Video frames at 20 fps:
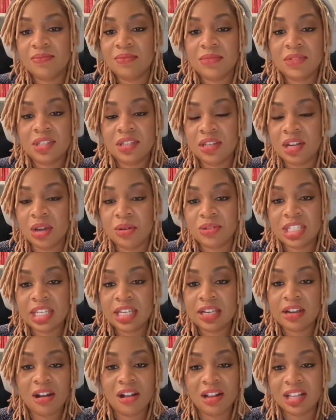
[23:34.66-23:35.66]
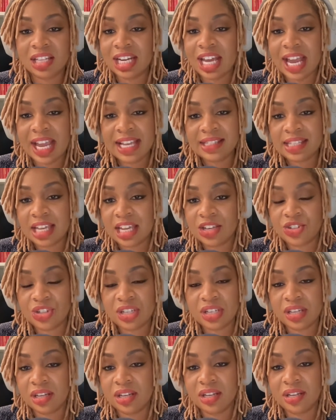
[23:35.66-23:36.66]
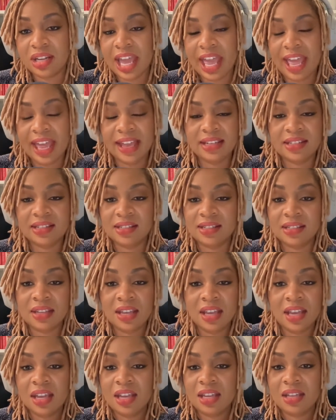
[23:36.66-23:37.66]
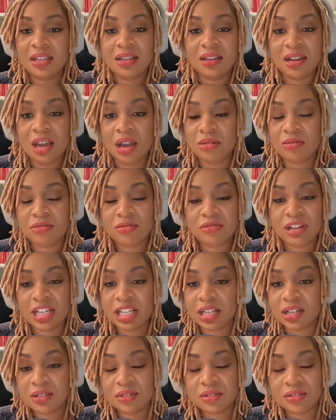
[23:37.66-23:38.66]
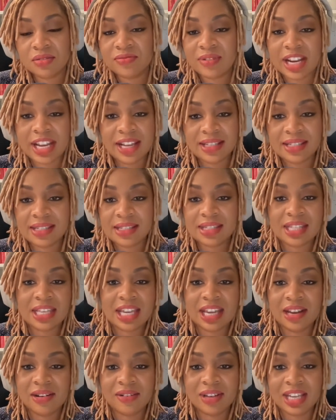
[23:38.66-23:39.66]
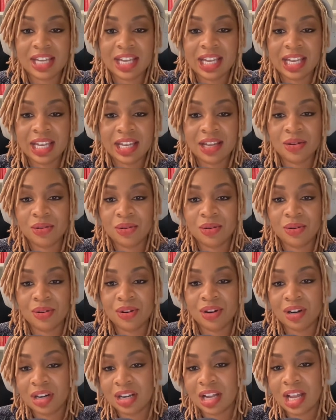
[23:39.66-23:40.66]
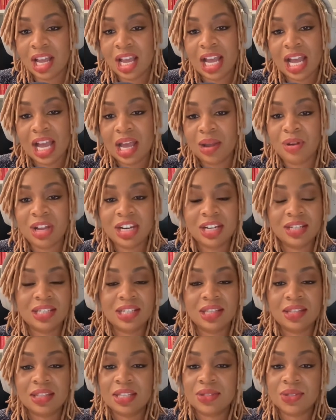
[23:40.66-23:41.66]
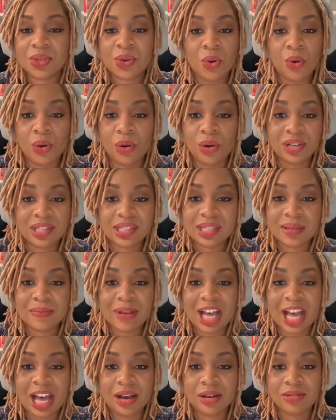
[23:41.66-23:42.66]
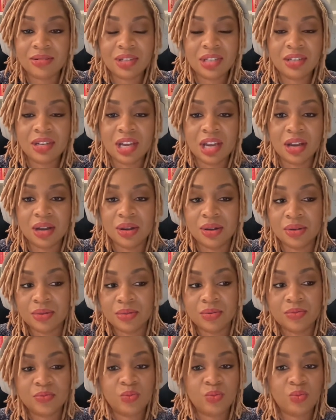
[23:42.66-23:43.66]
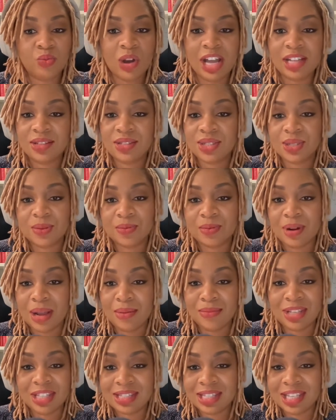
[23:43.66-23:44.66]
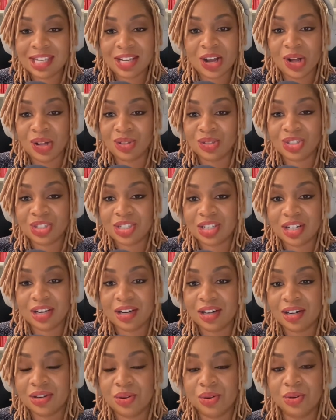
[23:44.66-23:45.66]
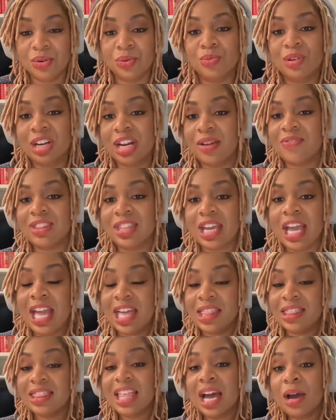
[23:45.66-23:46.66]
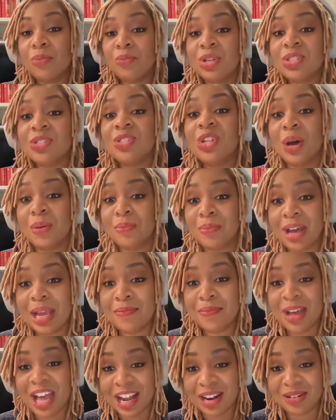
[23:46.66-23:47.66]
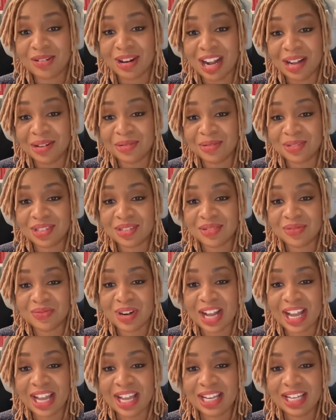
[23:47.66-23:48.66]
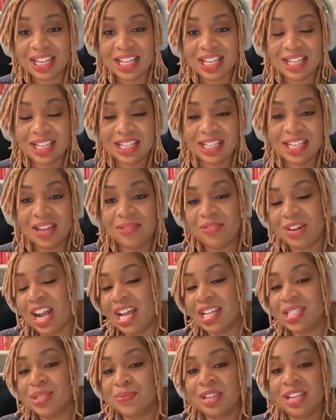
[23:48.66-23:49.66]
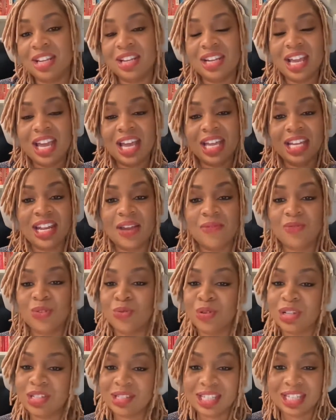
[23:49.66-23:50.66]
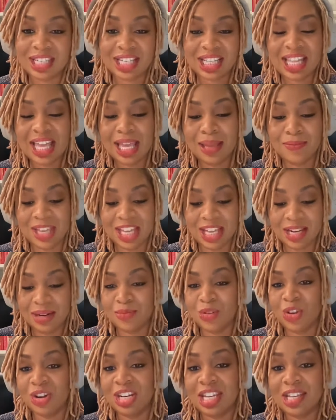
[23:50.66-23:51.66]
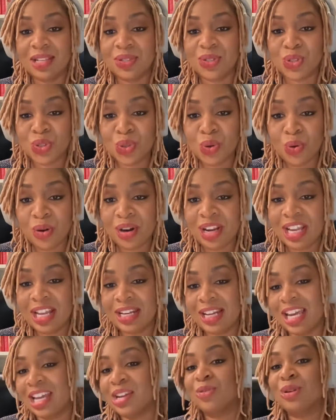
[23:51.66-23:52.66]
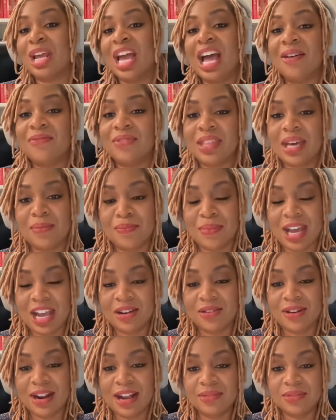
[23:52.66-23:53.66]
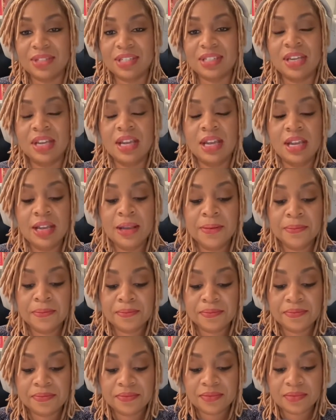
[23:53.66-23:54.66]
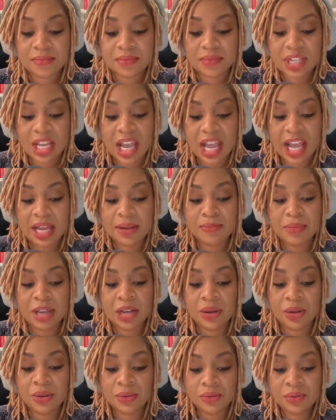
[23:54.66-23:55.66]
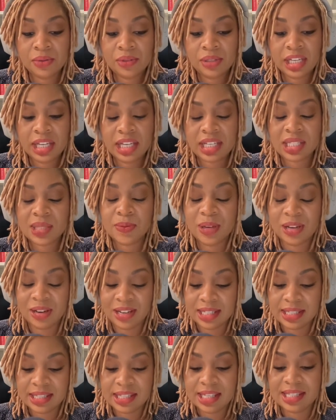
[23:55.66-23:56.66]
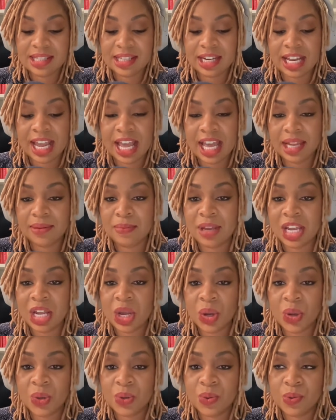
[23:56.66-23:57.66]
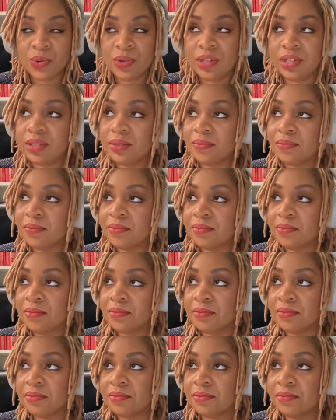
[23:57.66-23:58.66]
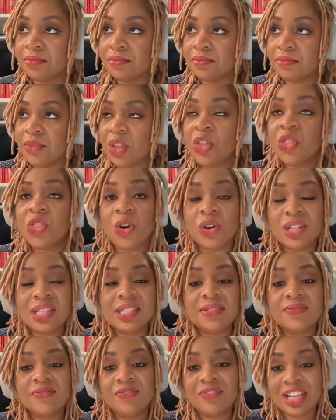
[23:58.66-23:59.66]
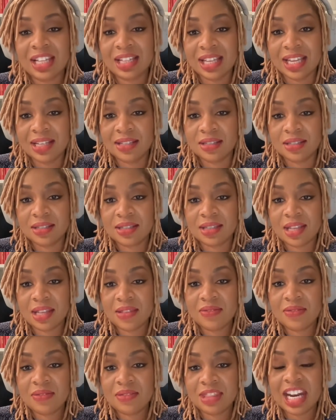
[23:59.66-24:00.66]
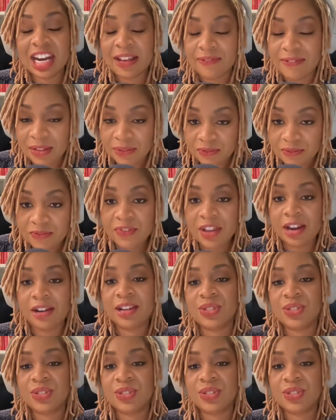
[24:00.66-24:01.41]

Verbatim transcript: you know decolonization and you know critical race theory or i went and did this course about you know white supremacy culture or whatever. The, that was not my background, right? It never has been. I never want to claim it. I'm not a historian. I don't have that background. I had my own experiences and I had my own thoughts and feelings that I felt very